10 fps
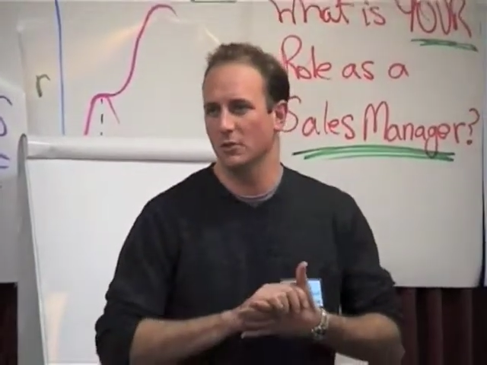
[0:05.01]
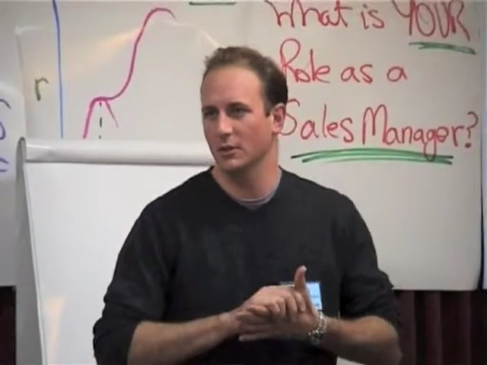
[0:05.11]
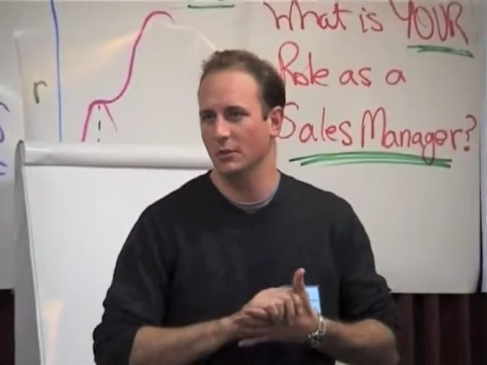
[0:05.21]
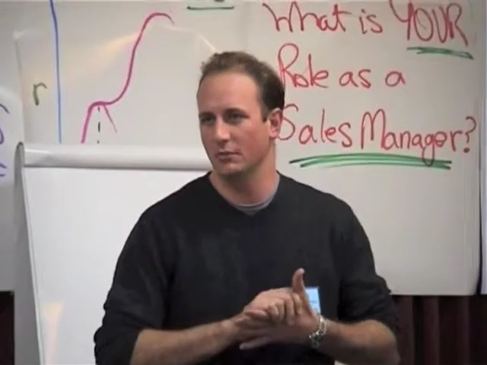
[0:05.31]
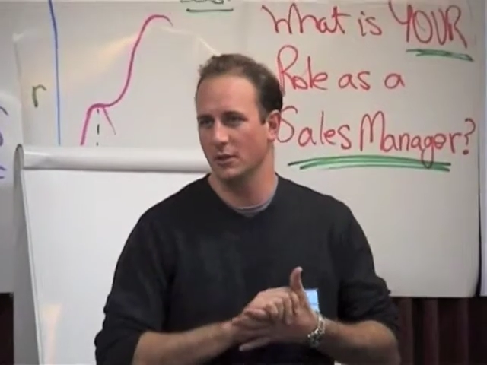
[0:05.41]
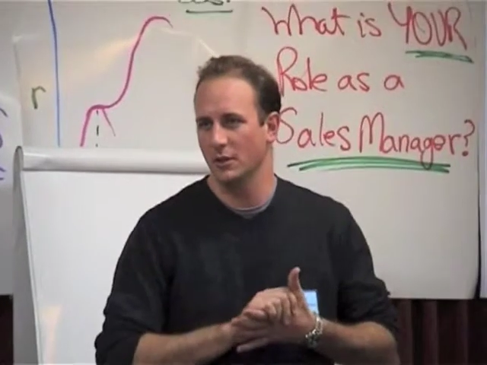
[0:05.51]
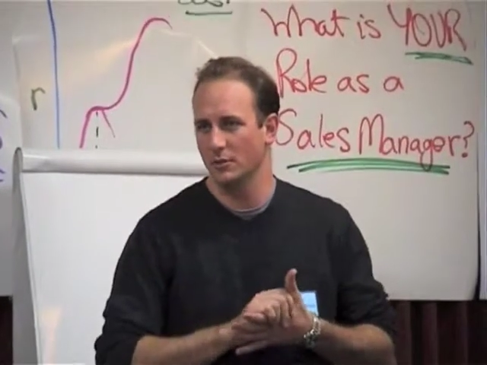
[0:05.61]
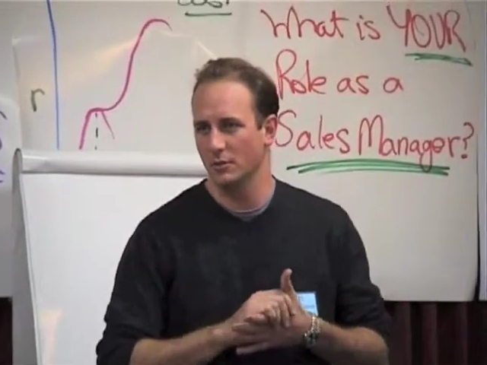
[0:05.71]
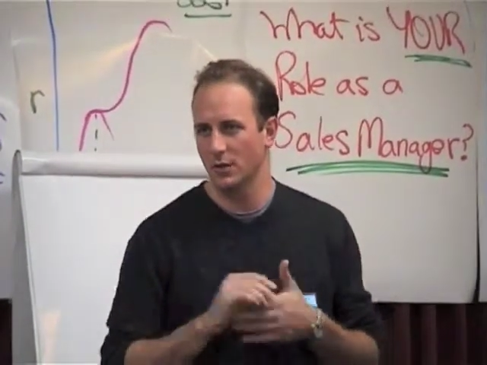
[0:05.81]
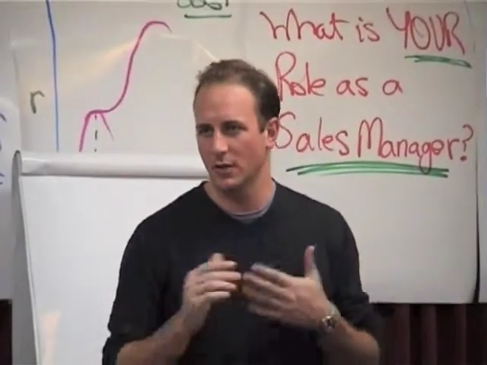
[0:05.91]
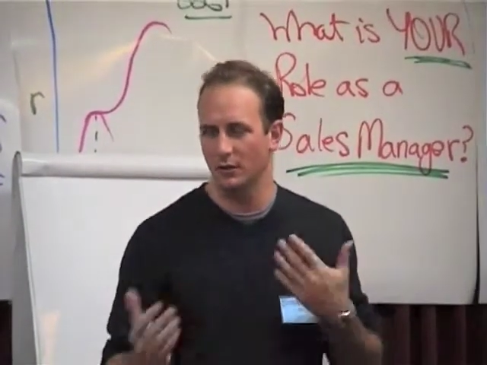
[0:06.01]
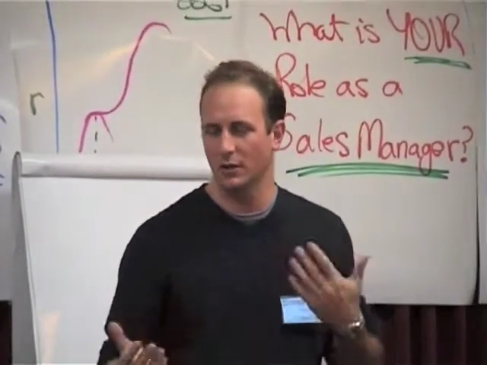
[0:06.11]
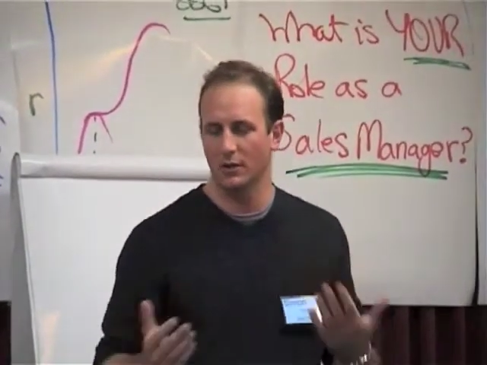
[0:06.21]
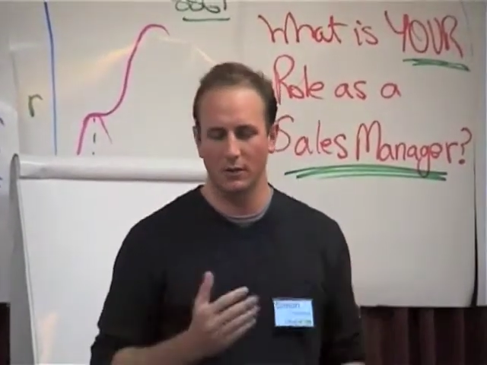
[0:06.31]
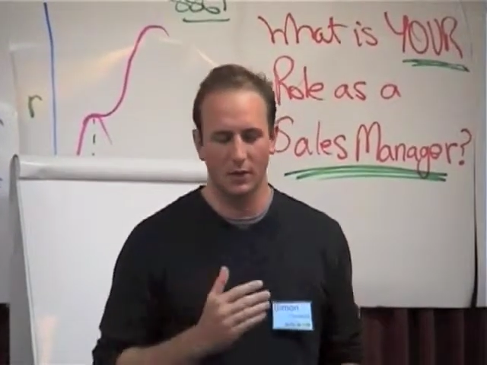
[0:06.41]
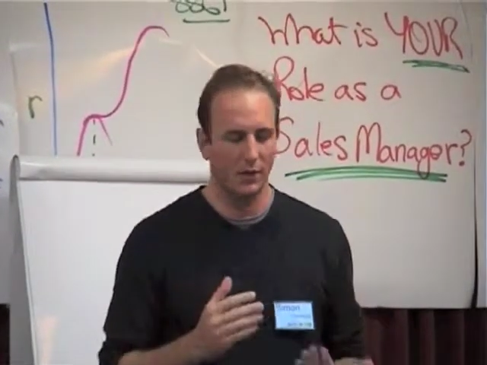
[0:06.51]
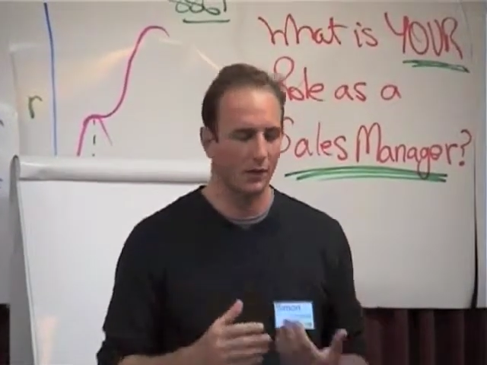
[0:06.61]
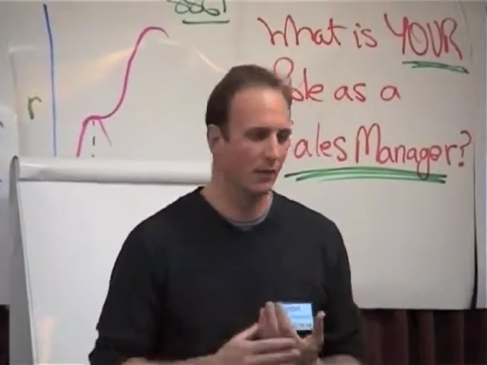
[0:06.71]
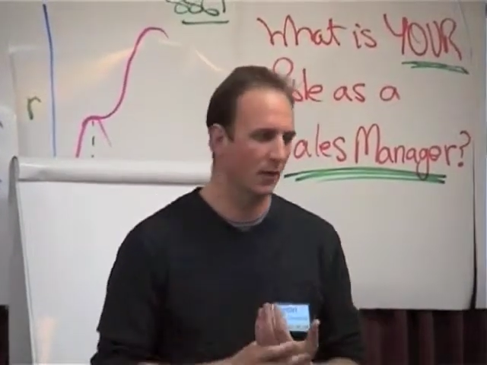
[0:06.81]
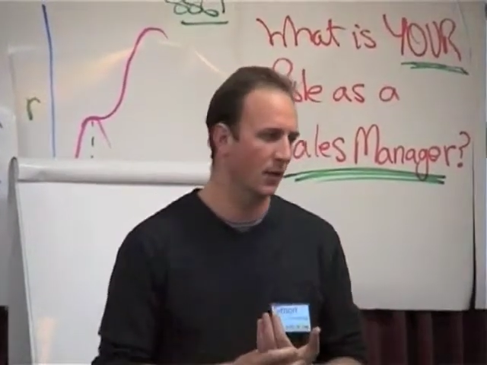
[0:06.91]
and I've really enjoyed hearing
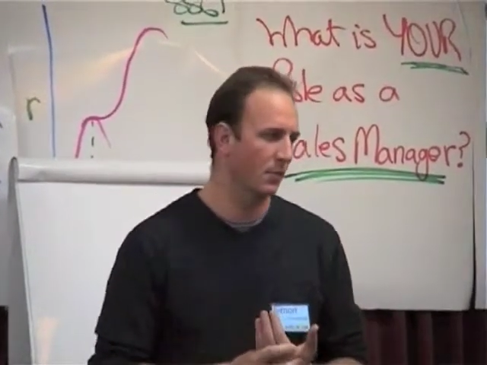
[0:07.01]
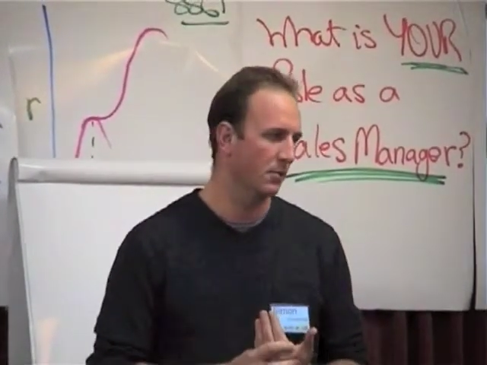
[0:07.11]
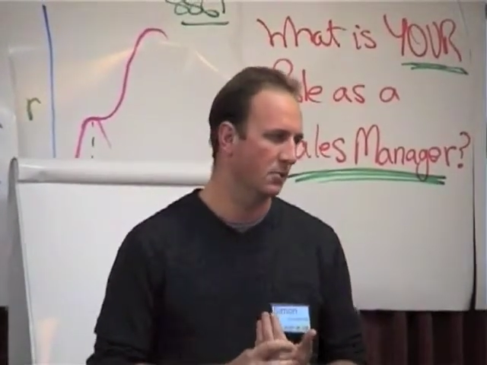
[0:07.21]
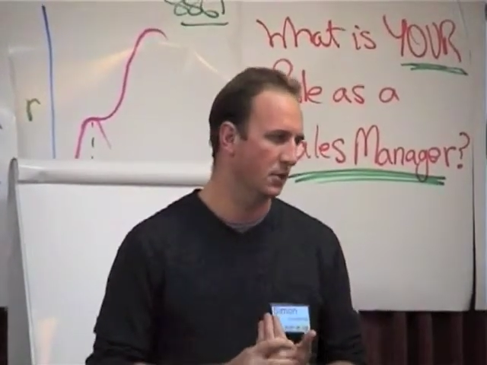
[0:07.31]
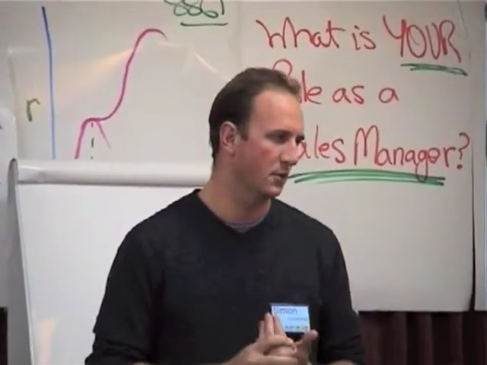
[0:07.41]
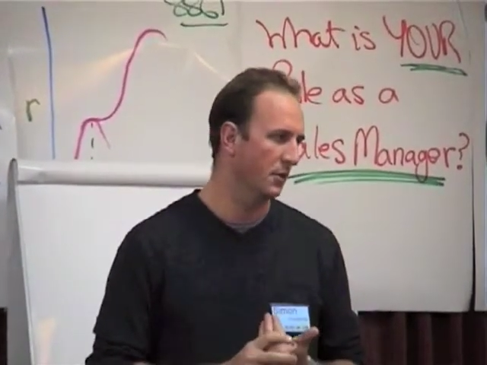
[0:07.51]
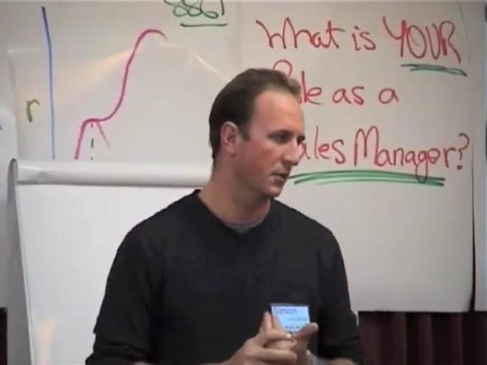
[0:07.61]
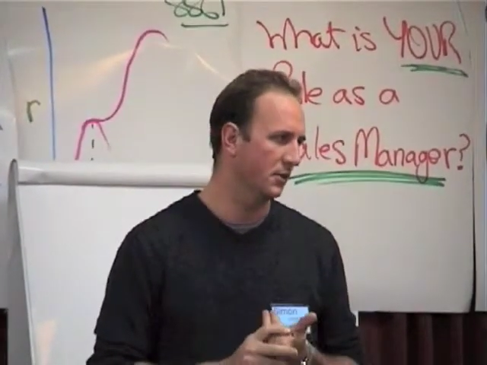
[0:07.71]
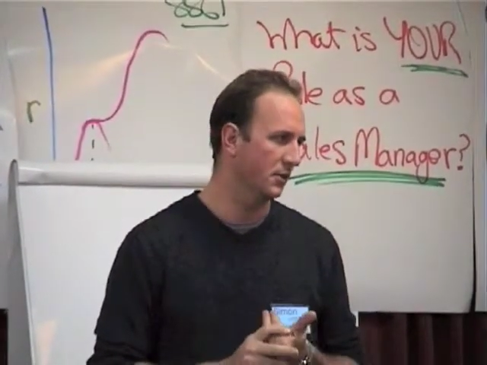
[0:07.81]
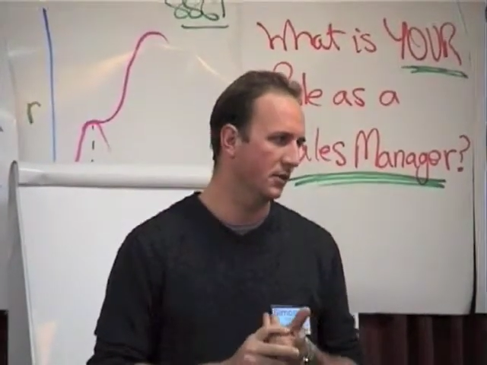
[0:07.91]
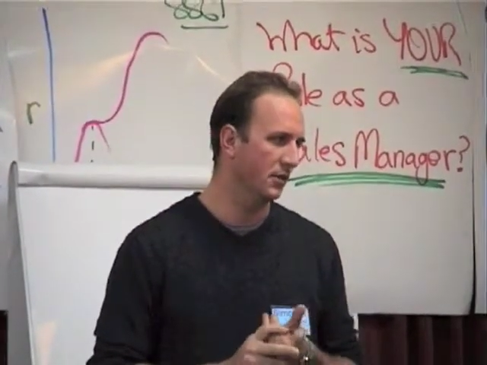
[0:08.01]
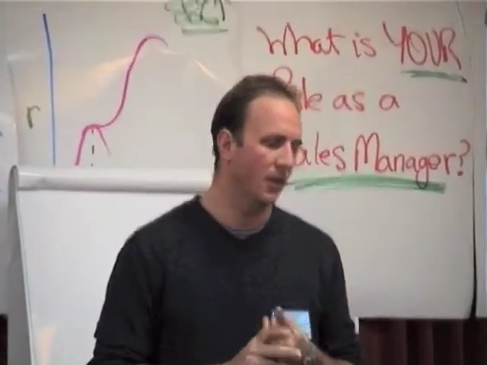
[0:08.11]
uh, other people's experiences.